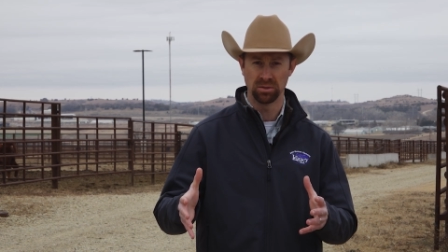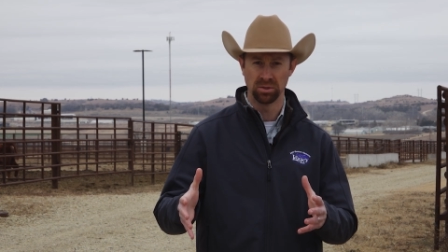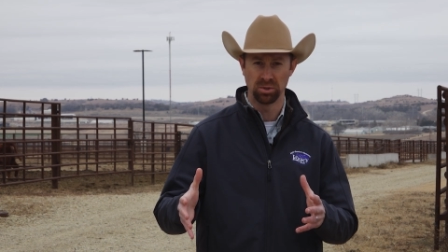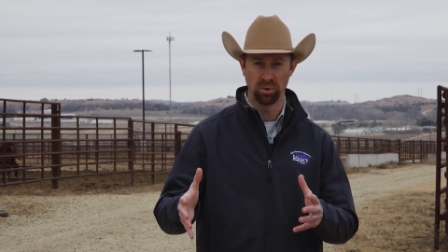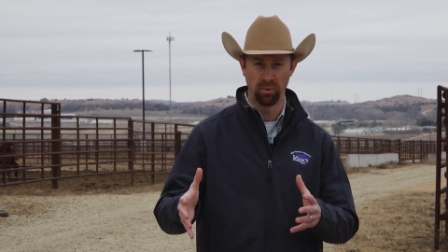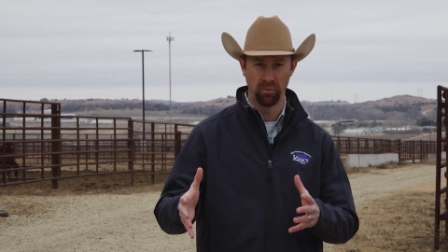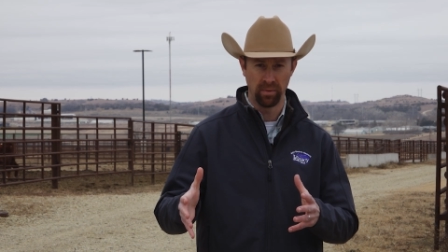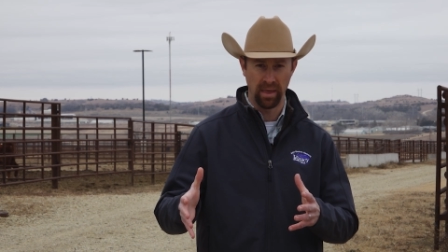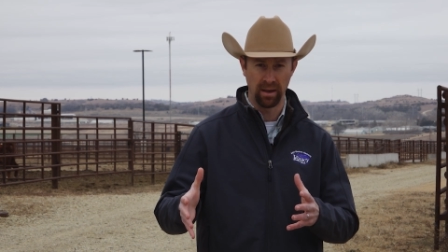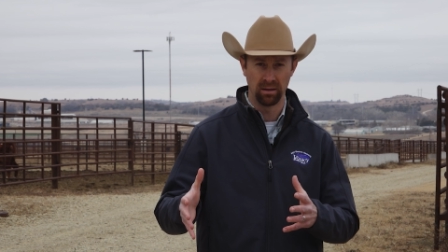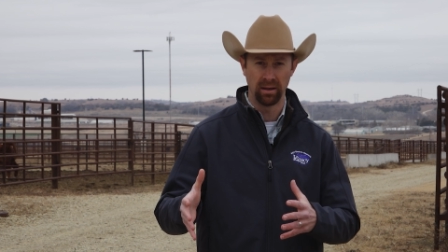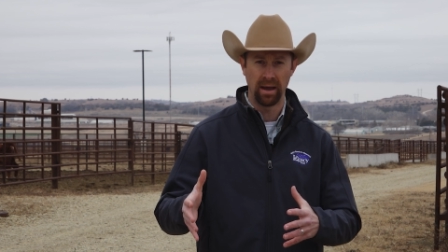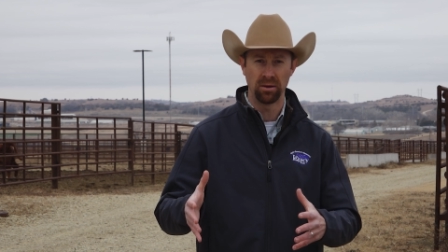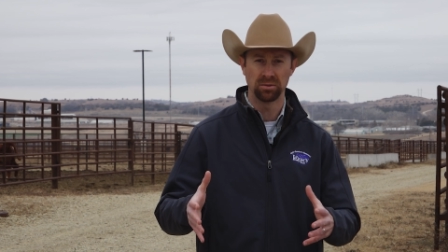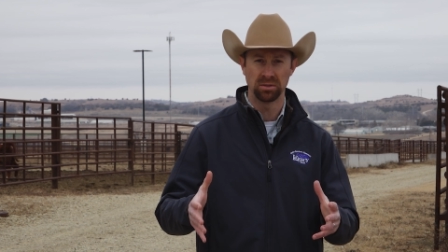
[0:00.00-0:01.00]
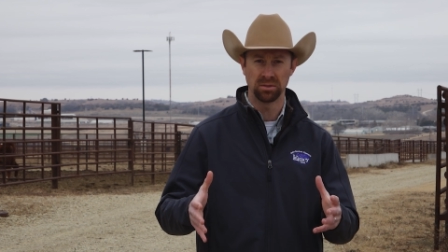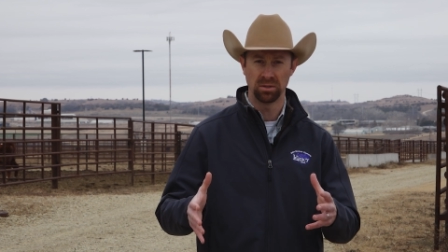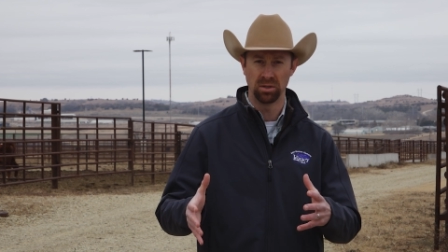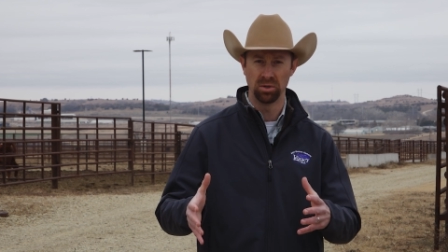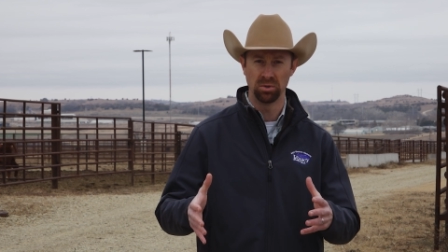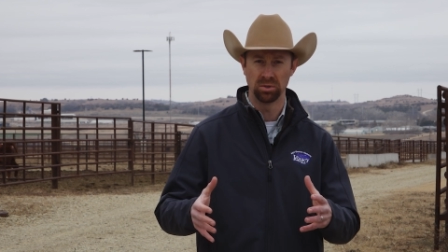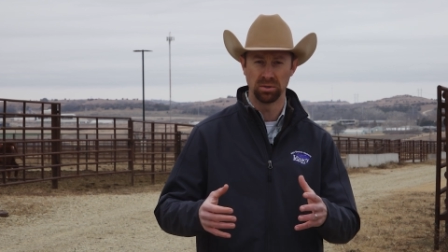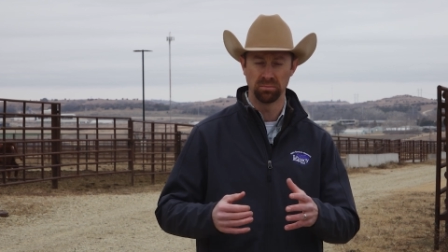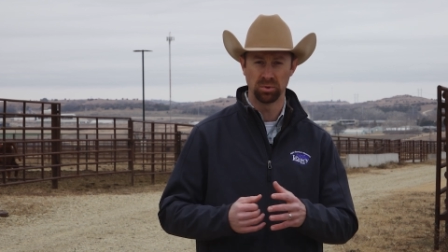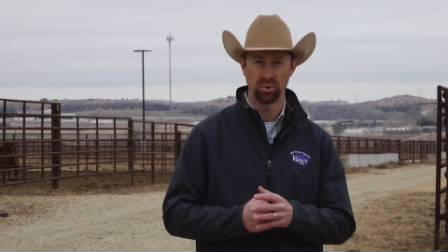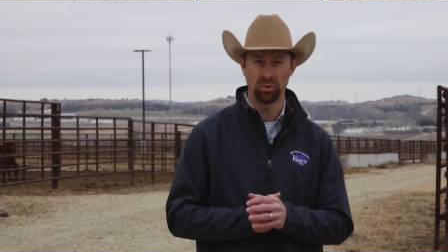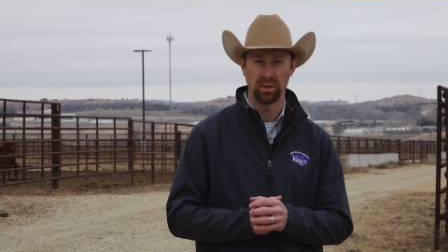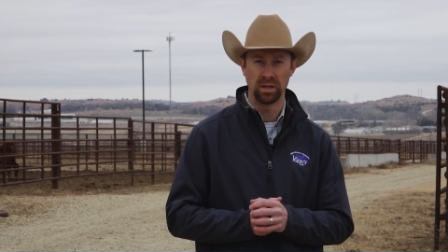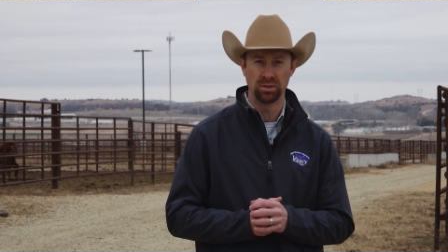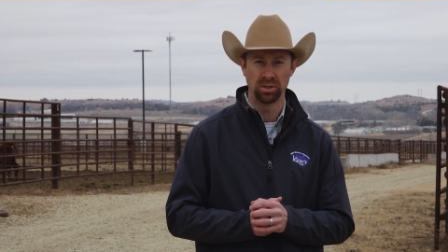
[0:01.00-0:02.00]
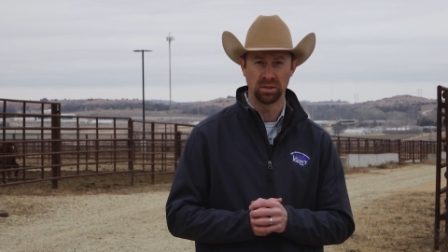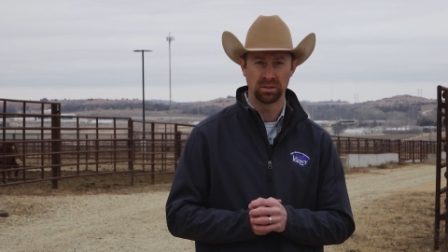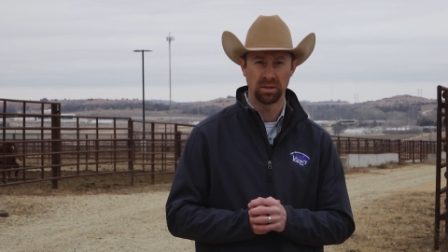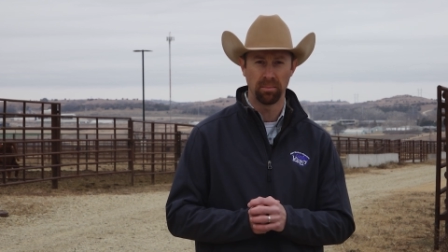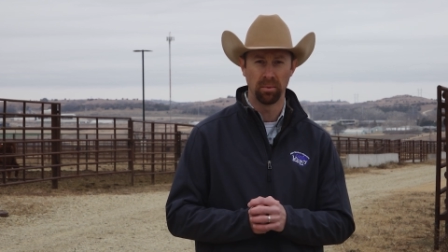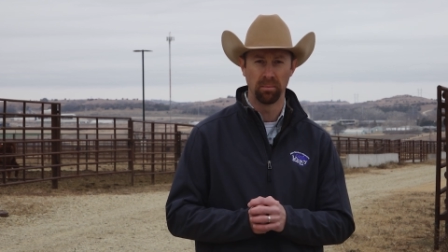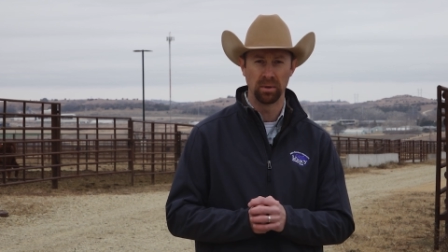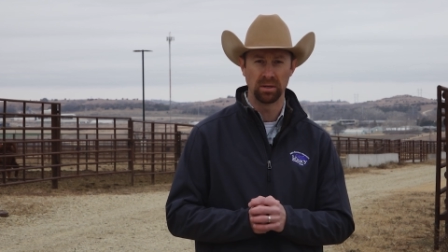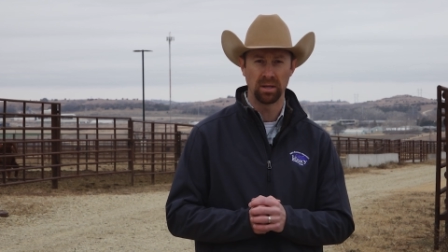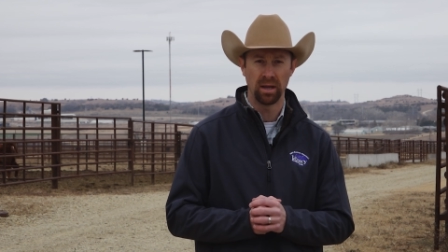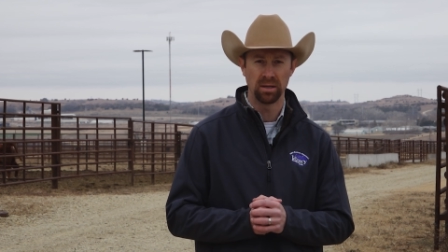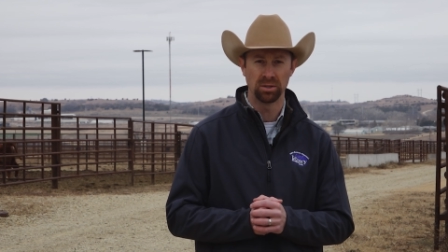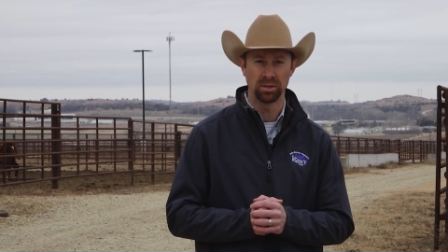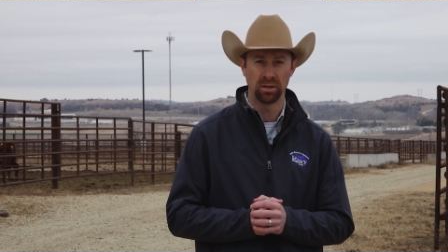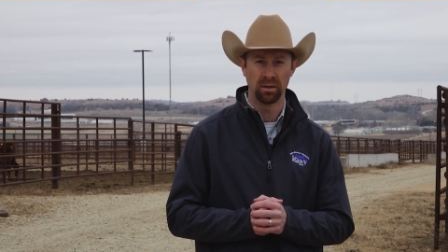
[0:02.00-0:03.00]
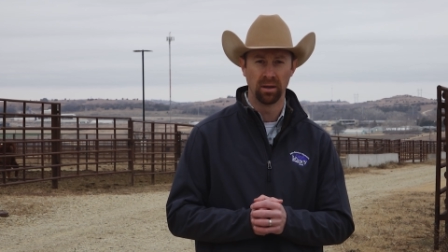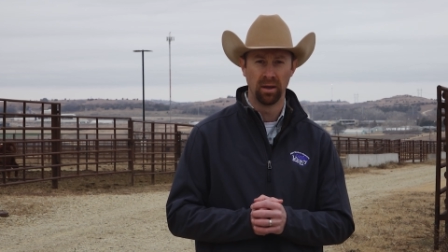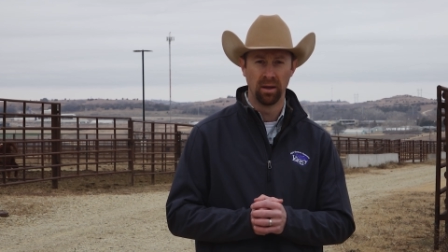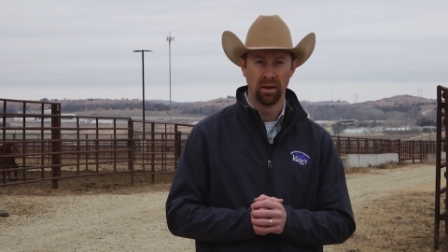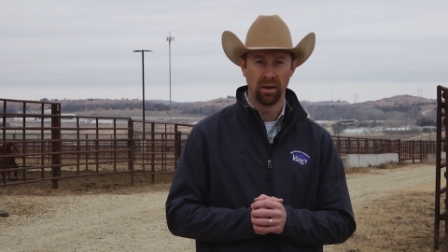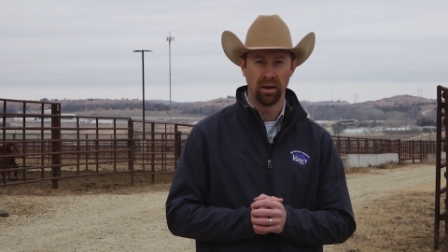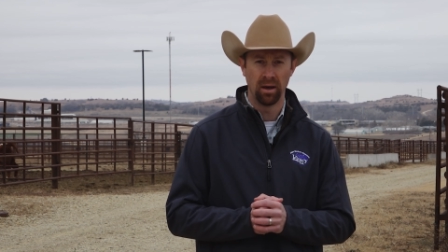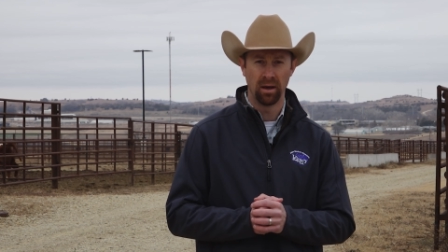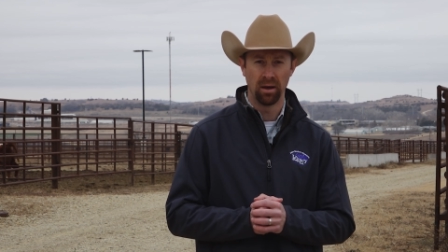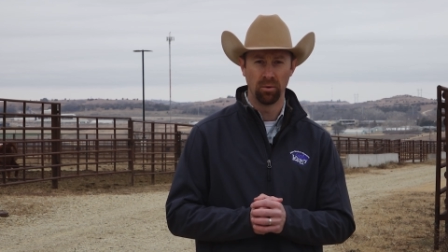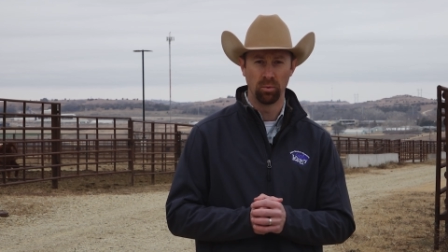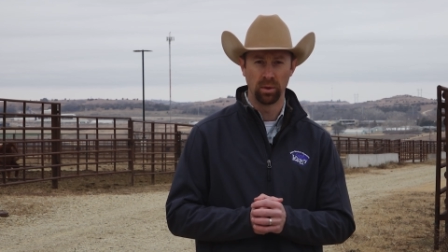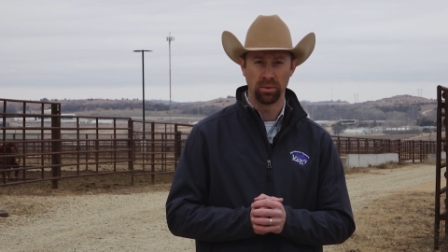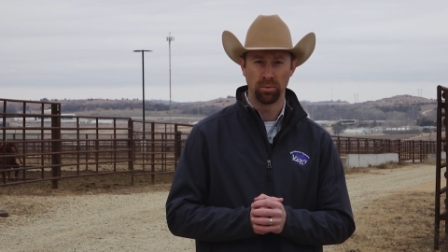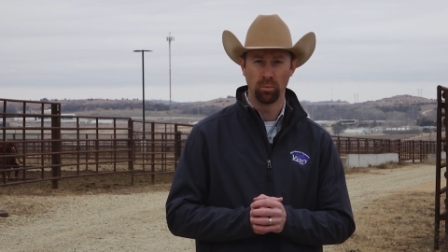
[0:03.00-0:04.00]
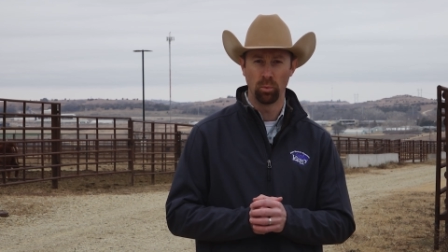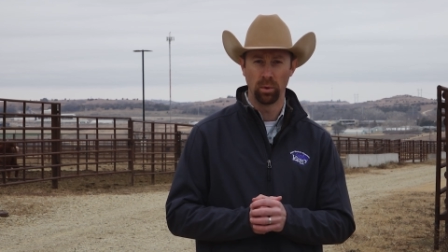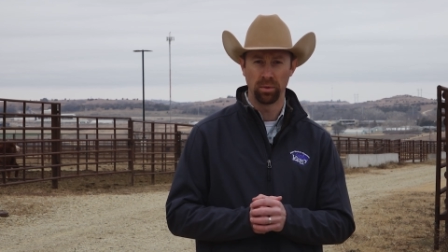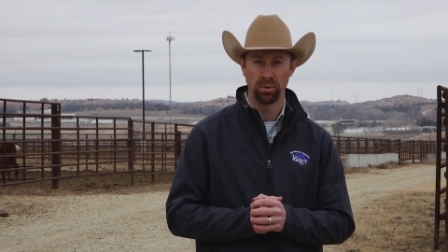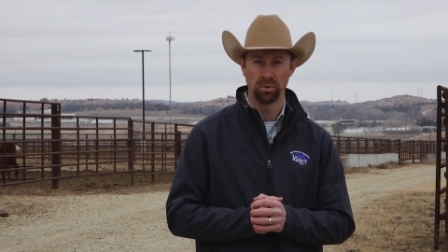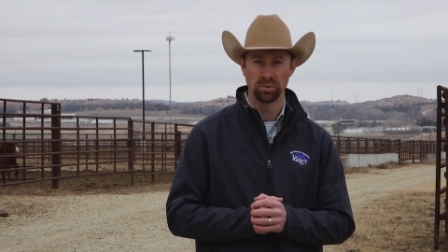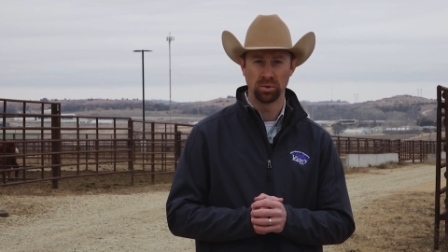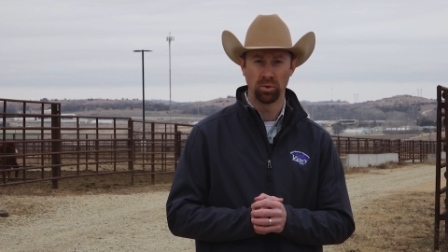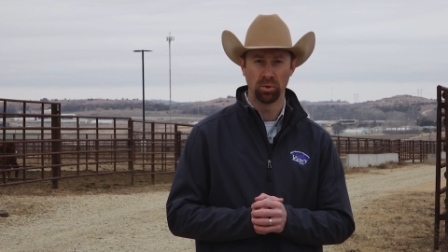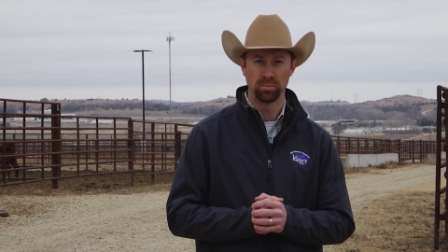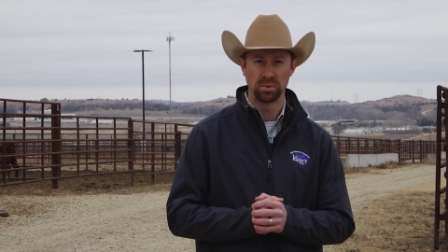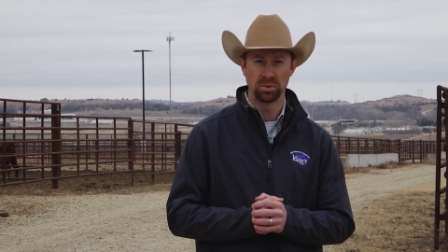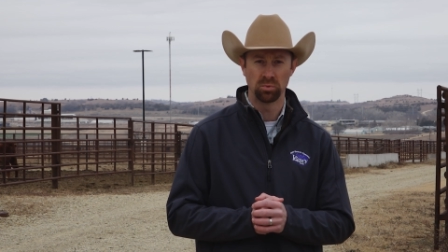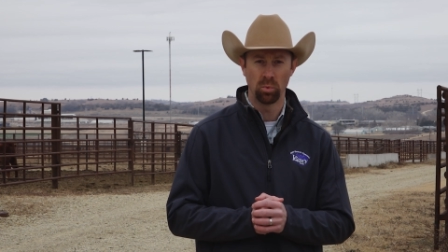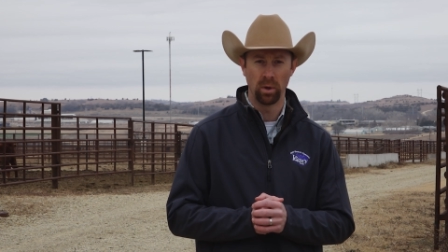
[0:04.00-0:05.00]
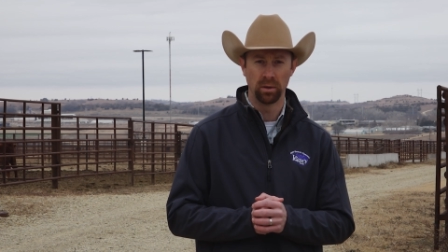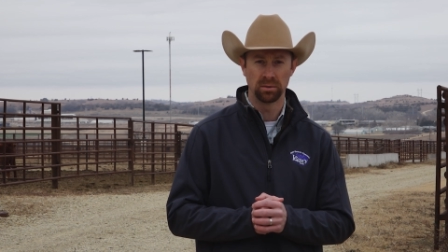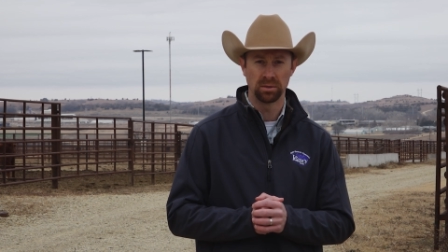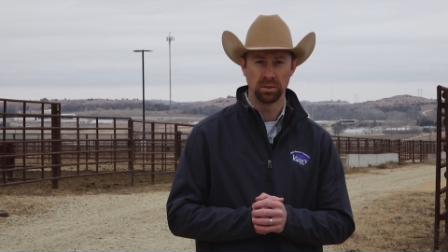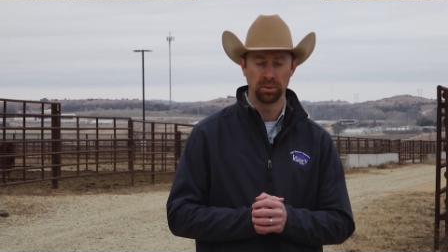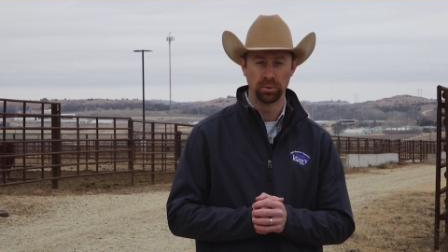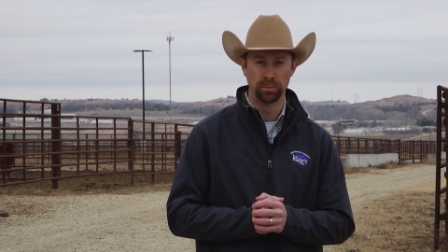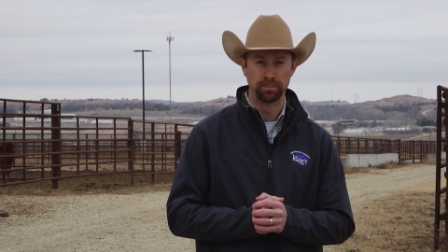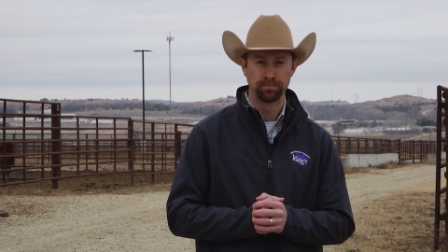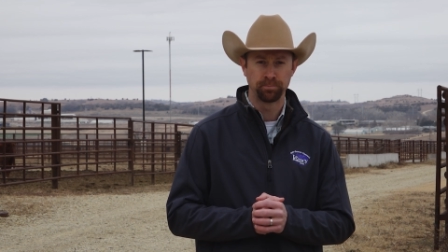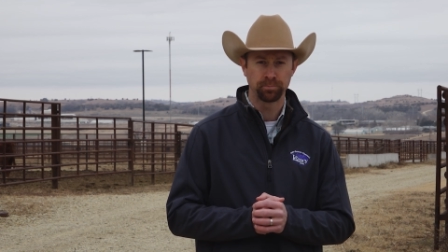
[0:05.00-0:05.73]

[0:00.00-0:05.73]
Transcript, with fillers: And so that allows us to do some strategic supplementation uh, with, with those groups as well too.